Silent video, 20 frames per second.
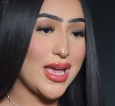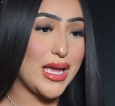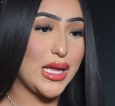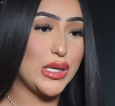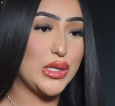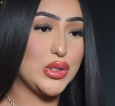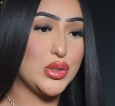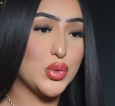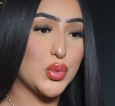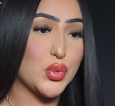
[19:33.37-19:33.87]

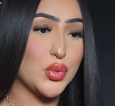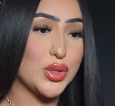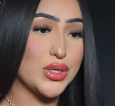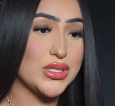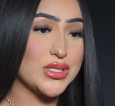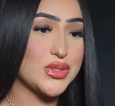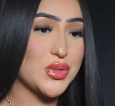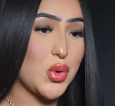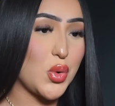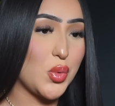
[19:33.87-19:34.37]
and
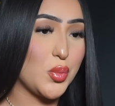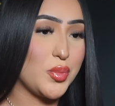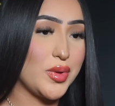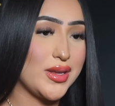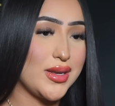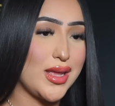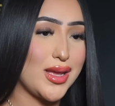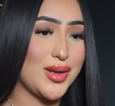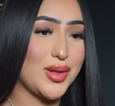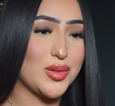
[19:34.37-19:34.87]
doors
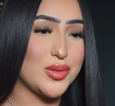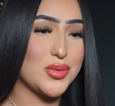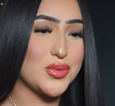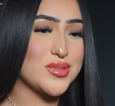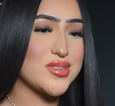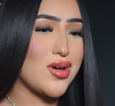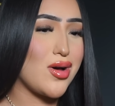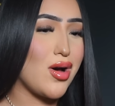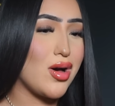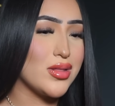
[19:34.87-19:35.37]
open and
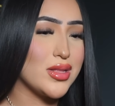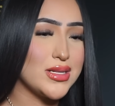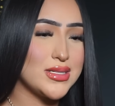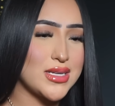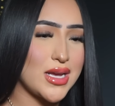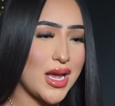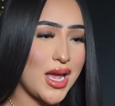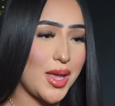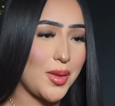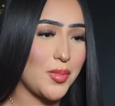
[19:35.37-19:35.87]
close all the
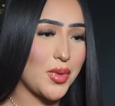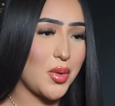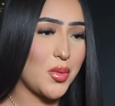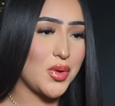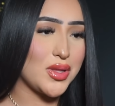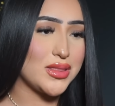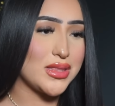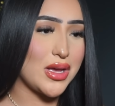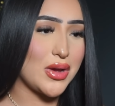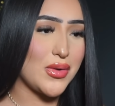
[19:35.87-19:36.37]
time
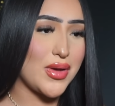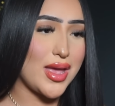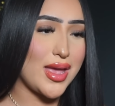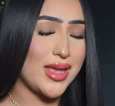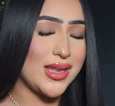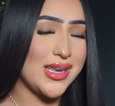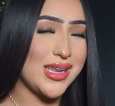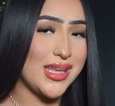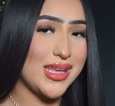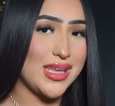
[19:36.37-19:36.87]
without
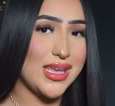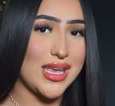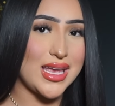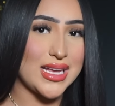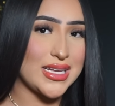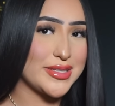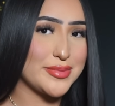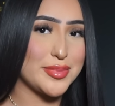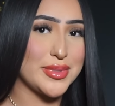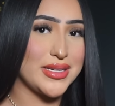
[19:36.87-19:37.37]
any
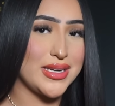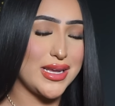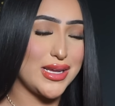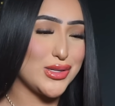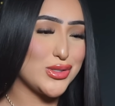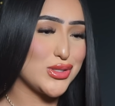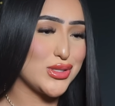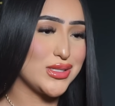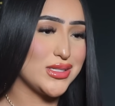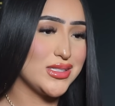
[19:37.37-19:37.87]

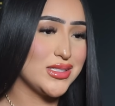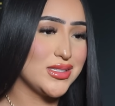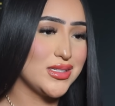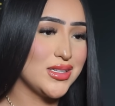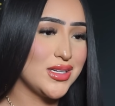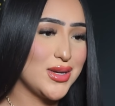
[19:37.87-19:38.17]
explanation.